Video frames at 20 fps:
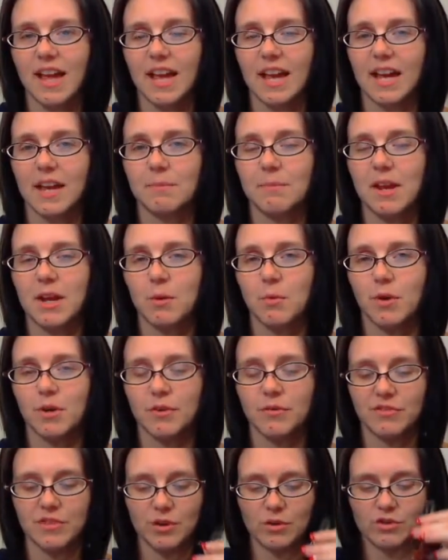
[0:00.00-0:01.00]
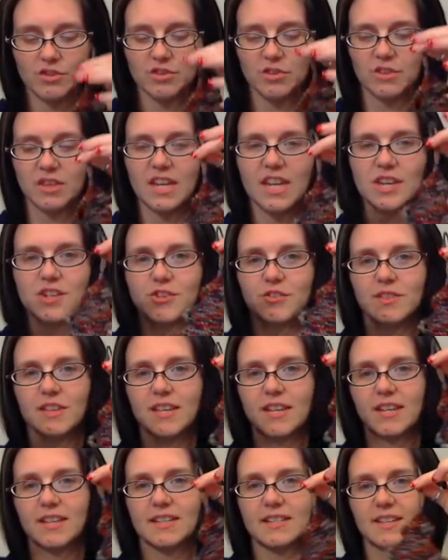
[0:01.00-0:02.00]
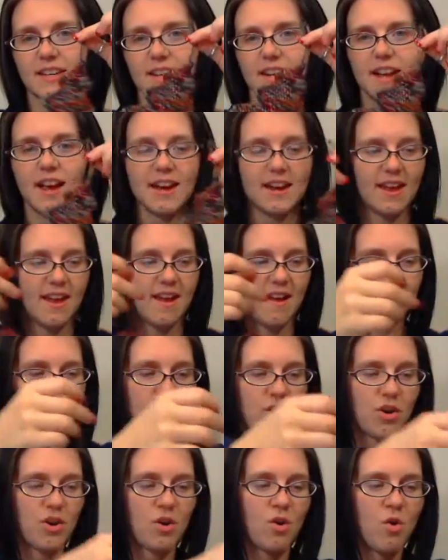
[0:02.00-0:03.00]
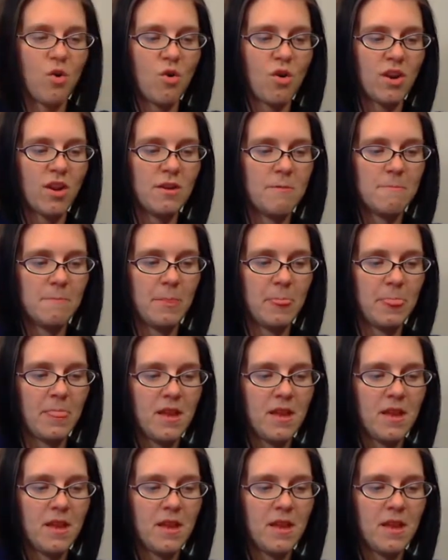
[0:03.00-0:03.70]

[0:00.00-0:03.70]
and make one of those so that each of the kids can kind of have their own